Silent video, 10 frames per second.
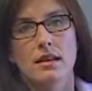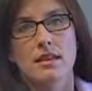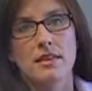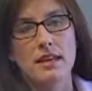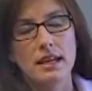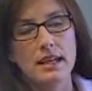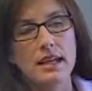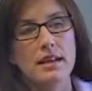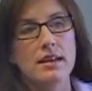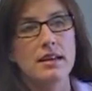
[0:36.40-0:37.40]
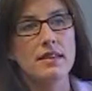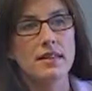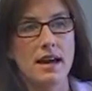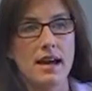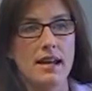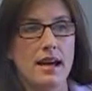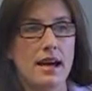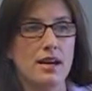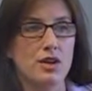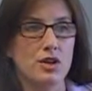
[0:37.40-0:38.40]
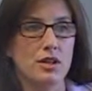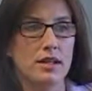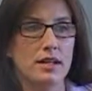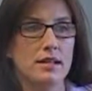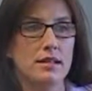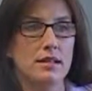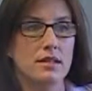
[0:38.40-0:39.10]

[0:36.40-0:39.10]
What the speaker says: thinking that I could